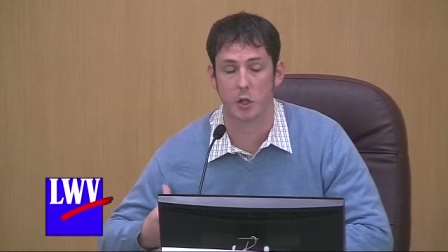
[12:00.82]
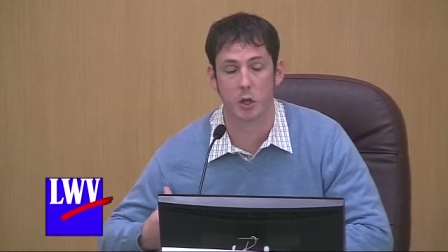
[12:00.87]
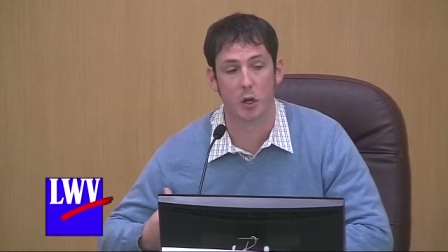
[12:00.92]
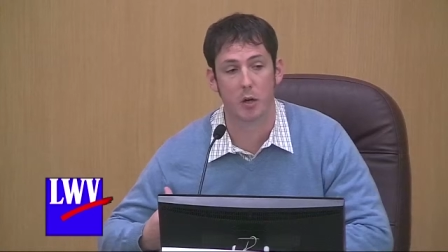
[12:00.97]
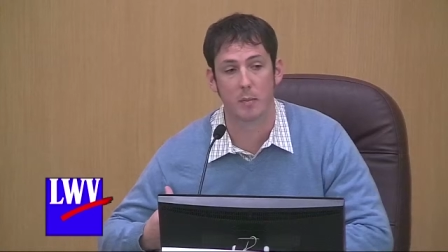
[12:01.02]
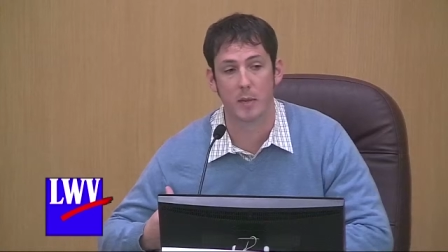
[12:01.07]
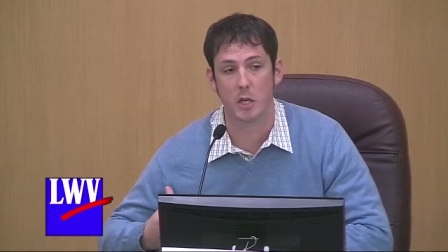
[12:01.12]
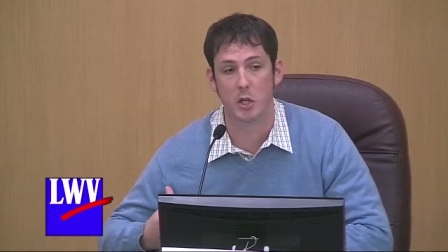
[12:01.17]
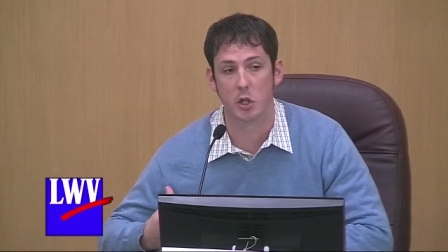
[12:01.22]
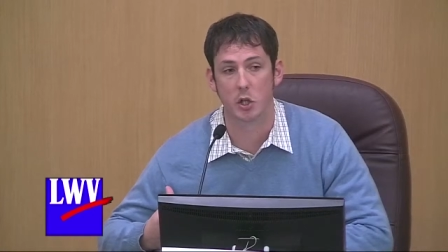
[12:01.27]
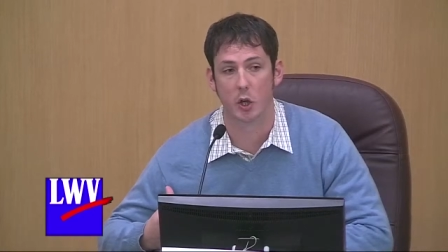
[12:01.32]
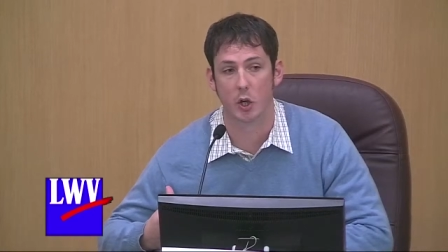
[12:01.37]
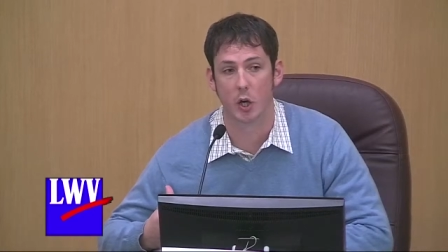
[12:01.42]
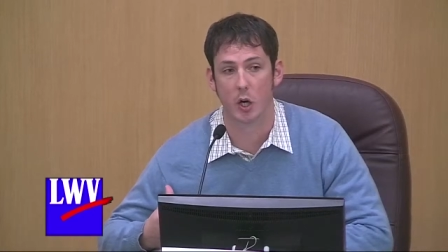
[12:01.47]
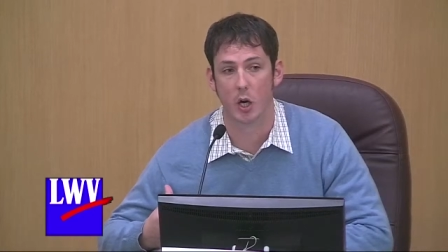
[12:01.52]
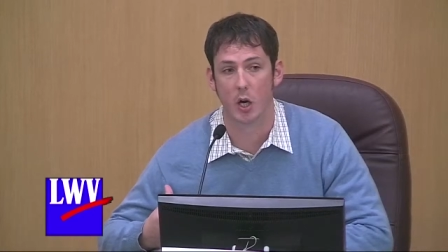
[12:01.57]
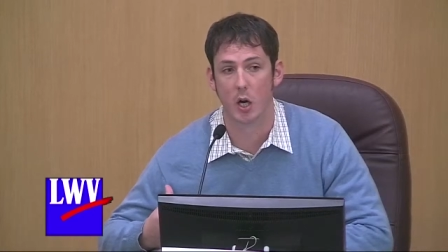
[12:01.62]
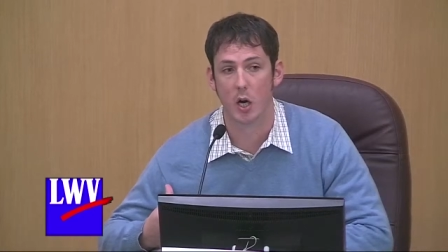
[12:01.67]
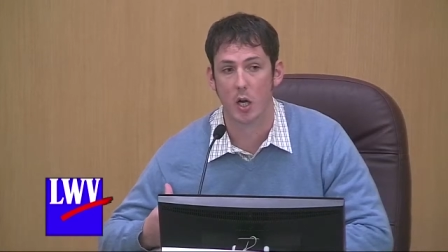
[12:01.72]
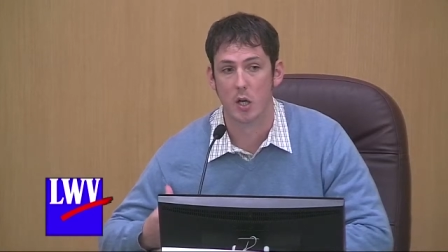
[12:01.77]
sugar beet
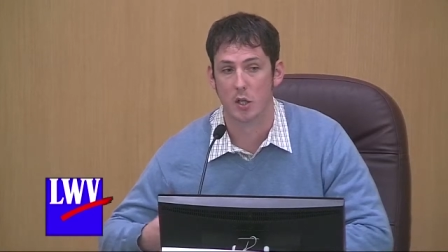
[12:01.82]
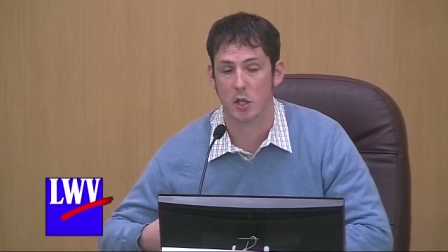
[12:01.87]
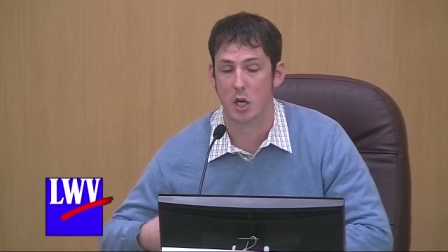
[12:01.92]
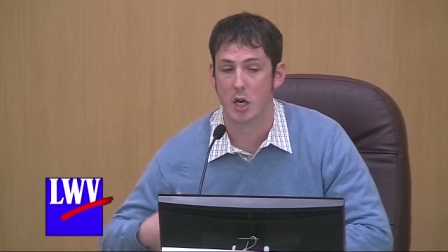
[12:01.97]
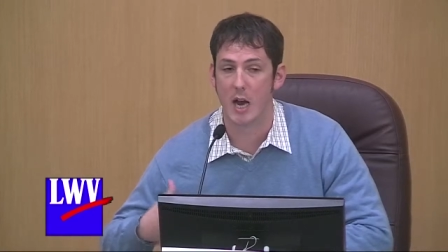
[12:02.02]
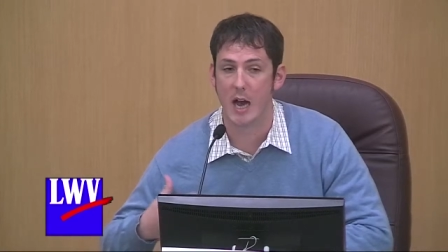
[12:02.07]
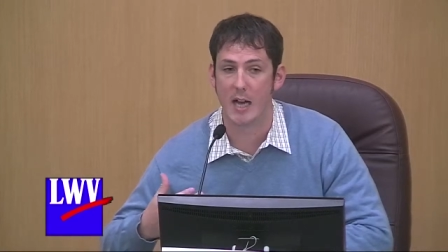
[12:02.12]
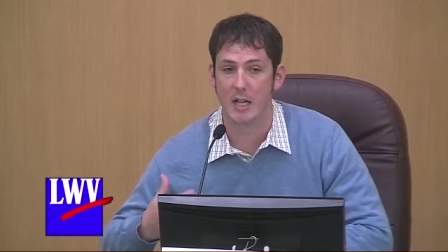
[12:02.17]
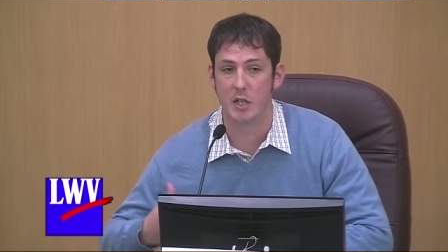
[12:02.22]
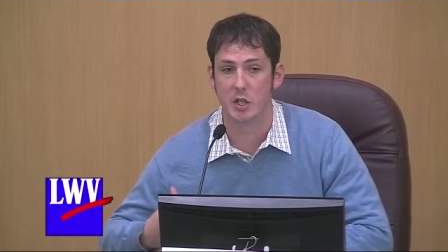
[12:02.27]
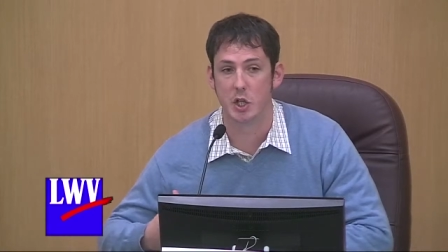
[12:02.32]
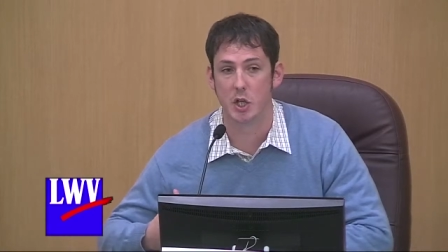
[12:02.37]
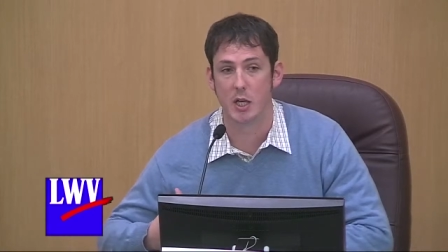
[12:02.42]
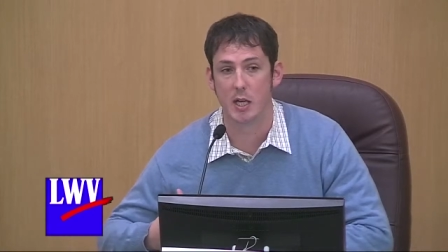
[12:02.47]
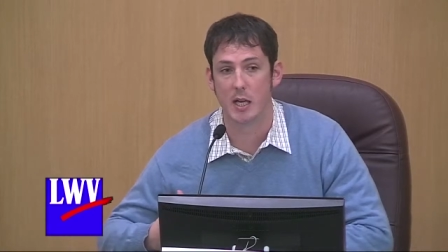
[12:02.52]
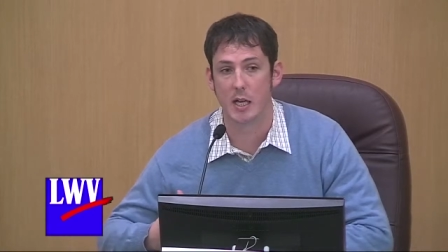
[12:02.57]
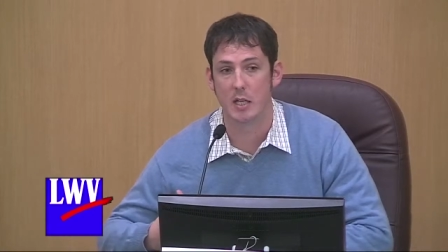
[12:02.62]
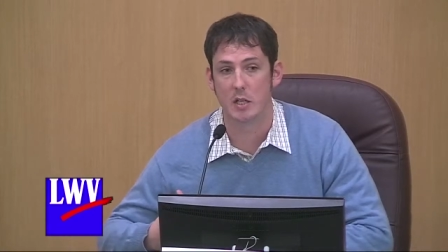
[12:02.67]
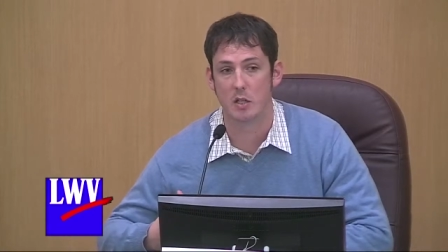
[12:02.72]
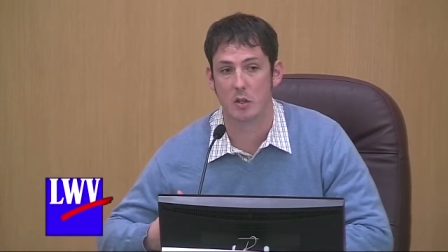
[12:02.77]
sugar to non
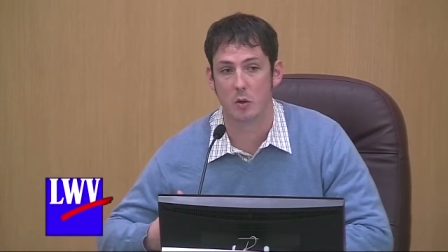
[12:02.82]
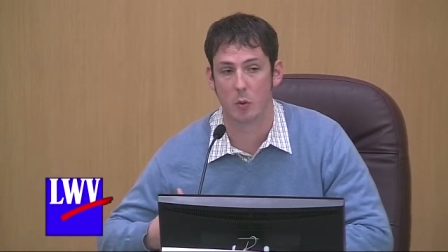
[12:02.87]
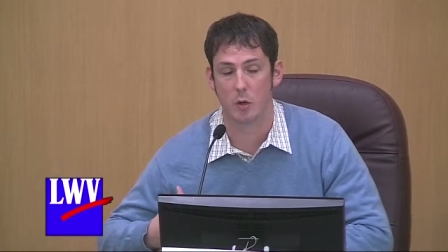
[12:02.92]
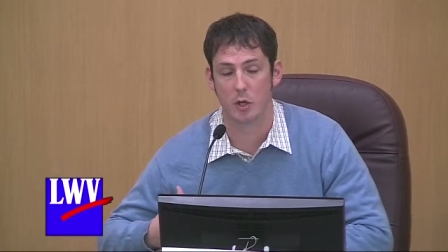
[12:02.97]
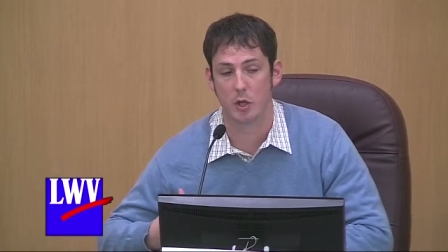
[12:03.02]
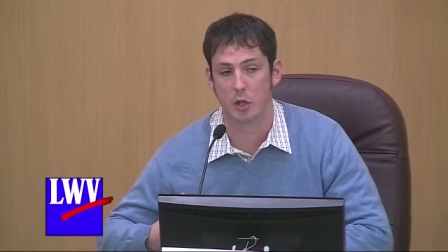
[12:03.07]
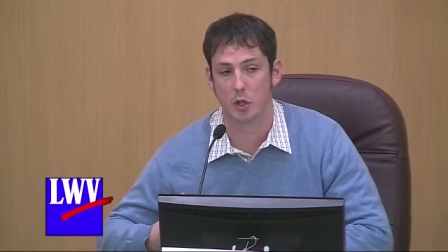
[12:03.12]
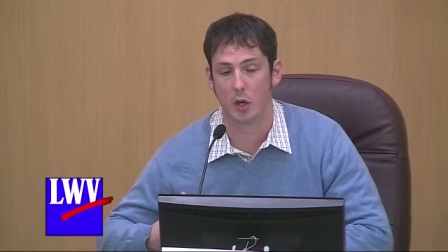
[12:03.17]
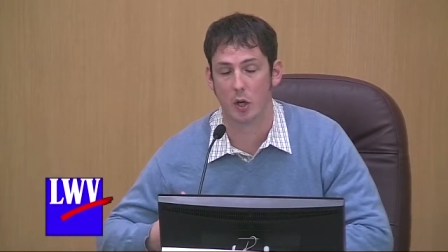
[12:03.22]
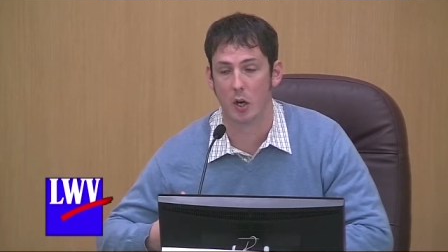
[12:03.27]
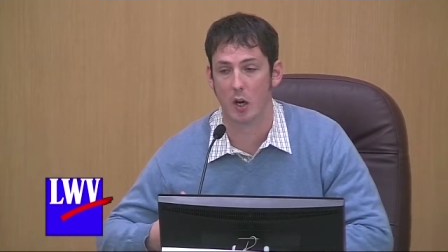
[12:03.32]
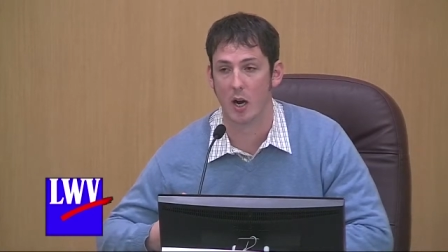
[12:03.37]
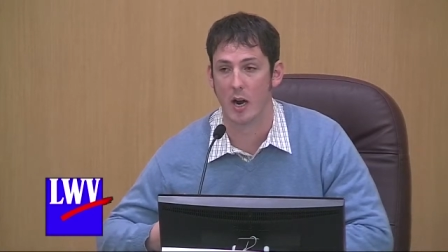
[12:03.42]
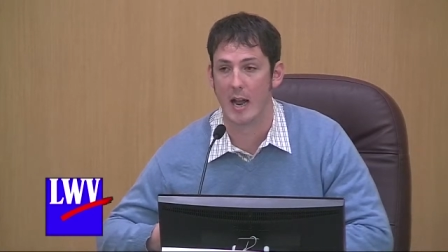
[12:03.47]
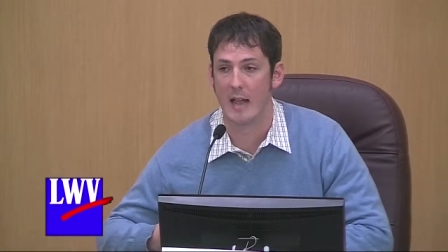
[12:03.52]
GE source sugar,